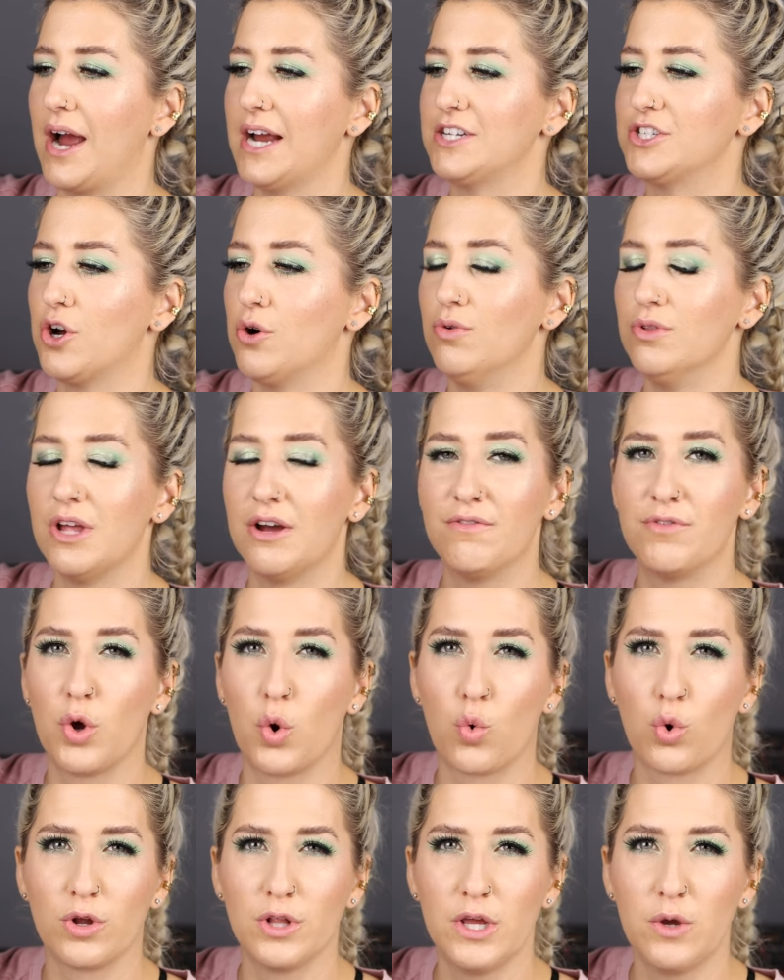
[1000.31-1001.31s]
I don't love the
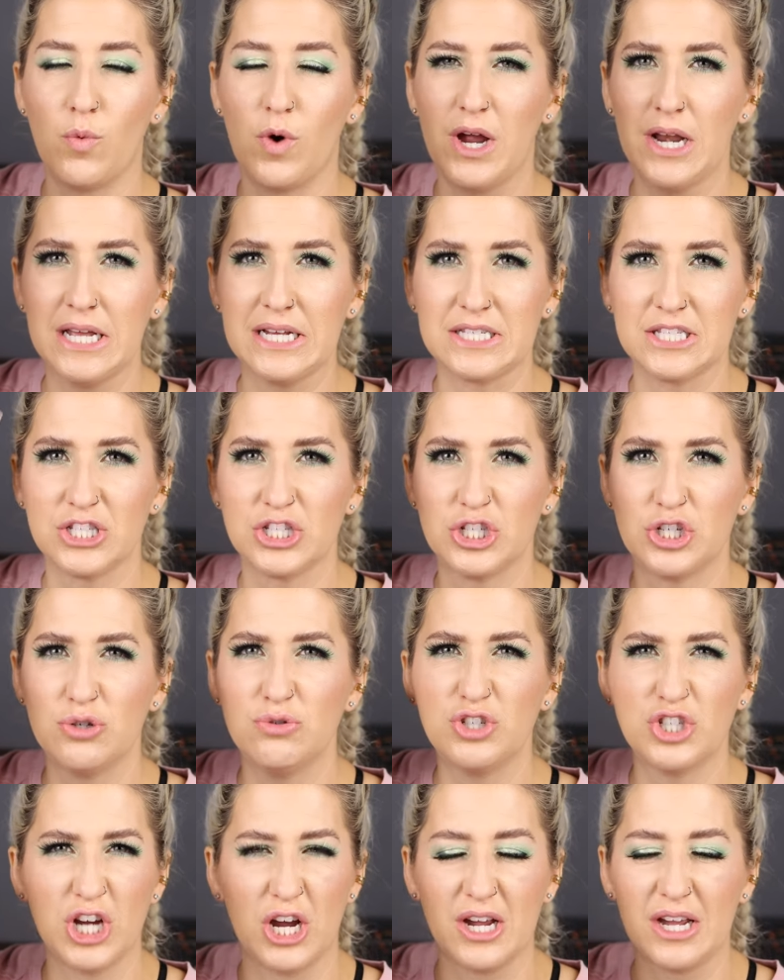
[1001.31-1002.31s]
Orly one. It's
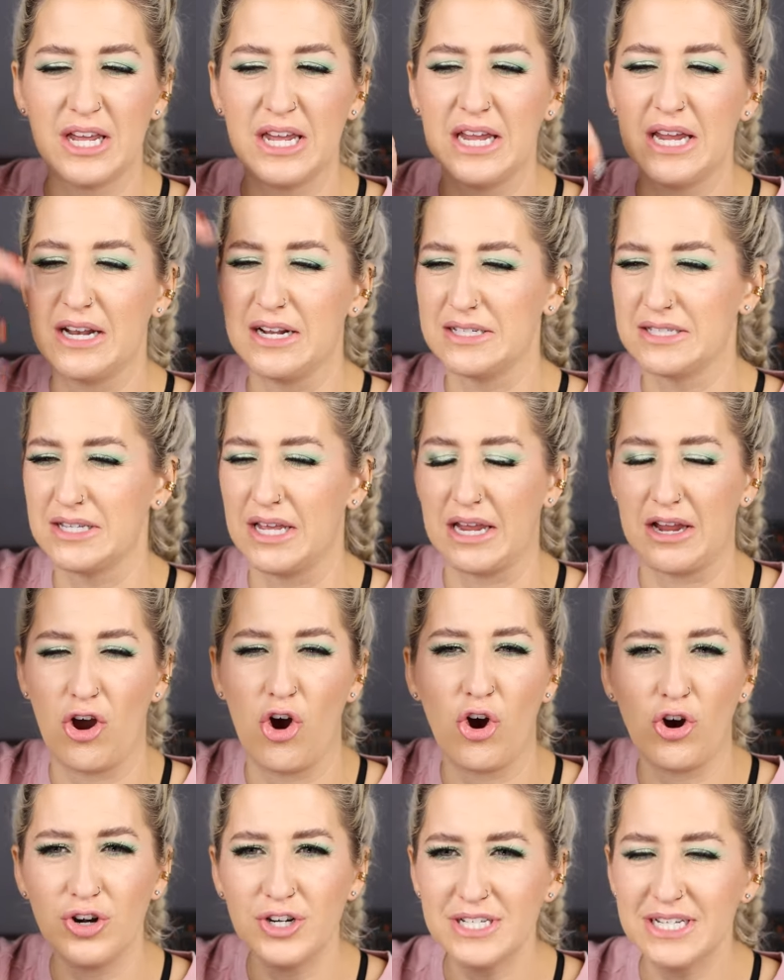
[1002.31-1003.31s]
too chunky, and it's like
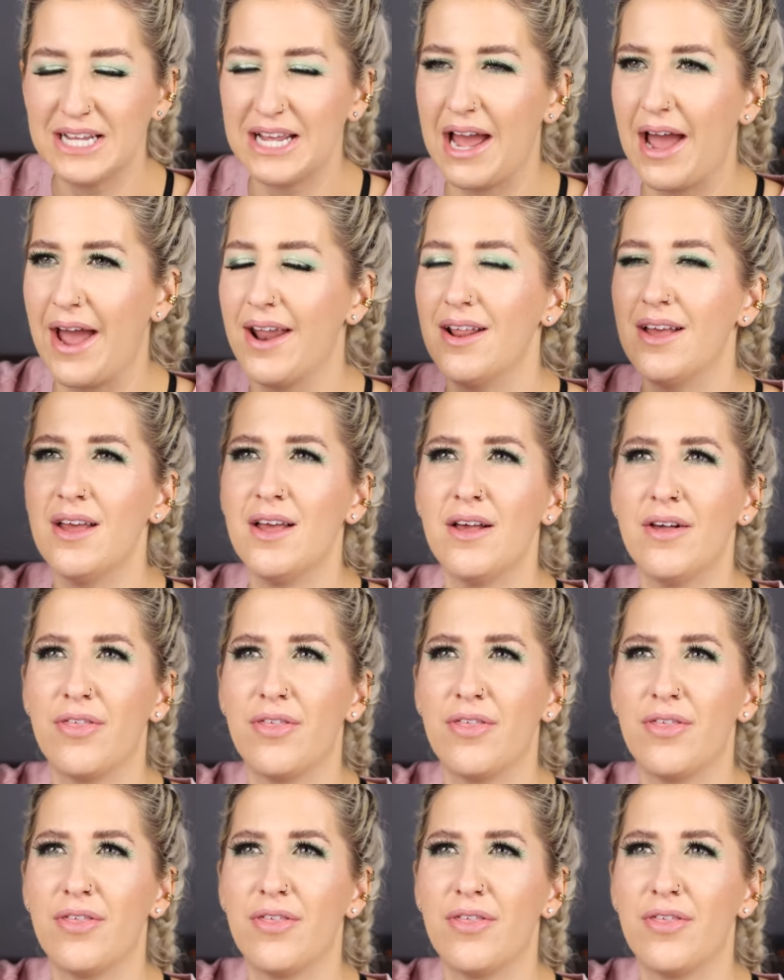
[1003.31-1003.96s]
hard to get.